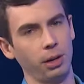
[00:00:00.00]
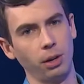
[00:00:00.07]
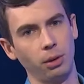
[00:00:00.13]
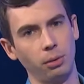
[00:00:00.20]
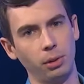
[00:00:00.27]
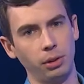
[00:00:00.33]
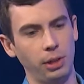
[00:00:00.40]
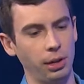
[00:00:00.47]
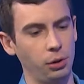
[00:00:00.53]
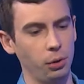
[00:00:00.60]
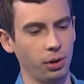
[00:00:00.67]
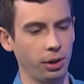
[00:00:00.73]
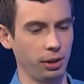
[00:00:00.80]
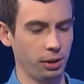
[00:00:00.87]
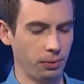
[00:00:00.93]
out they do
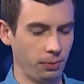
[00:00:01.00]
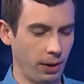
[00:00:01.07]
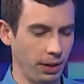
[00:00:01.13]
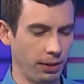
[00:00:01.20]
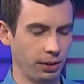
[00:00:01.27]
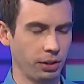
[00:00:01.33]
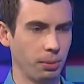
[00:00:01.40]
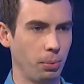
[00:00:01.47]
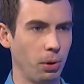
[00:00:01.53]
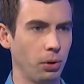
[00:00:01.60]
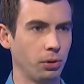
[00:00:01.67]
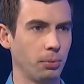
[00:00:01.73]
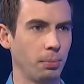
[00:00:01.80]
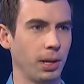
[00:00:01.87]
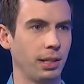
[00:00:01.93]
it on good faith, I
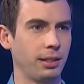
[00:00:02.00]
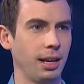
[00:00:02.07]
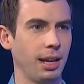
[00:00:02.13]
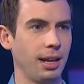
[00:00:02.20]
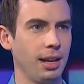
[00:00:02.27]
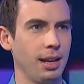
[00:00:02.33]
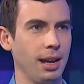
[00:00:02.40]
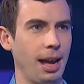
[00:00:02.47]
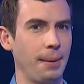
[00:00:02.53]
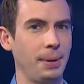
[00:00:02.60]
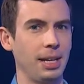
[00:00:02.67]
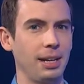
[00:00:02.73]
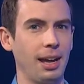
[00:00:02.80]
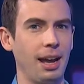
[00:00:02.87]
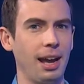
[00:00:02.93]
suppose. Yeah. But uh, I
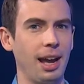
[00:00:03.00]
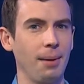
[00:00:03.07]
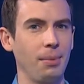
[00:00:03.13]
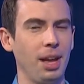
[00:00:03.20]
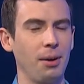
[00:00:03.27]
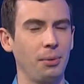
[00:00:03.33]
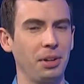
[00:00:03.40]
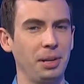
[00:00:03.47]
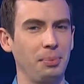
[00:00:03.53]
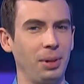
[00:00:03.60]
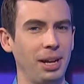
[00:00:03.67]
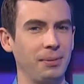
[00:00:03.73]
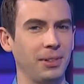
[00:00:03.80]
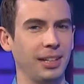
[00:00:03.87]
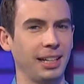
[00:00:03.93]
mean, I, I'm not really
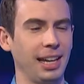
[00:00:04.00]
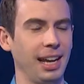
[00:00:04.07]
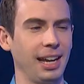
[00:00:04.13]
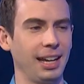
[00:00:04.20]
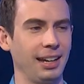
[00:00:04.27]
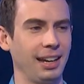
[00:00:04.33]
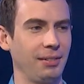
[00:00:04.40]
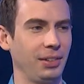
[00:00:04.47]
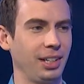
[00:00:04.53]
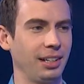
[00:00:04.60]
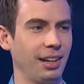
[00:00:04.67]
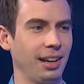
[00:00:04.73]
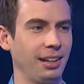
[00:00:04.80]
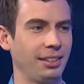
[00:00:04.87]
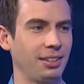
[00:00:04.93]
blaming the kid. I
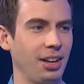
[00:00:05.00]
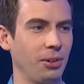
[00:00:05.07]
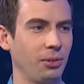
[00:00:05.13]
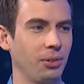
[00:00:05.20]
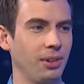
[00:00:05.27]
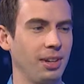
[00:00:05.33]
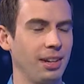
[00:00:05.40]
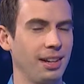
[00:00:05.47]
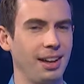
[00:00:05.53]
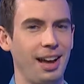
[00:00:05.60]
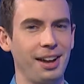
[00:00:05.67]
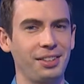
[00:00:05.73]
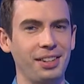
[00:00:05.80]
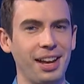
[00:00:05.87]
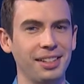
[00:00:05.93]
mean, it's not.
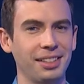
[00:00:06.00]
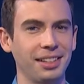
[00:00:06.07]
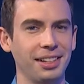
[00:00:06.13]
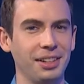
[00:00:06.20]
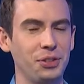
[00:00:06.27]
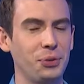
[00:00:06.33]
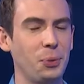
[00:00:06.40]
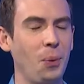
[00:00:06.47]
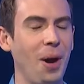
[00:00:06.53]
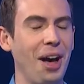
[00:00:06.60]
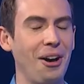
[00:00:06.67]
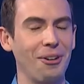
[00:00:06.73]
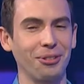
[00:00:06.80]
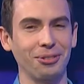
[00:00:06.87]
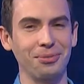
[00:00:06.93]
Highsky's he's
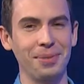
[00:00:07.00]
12,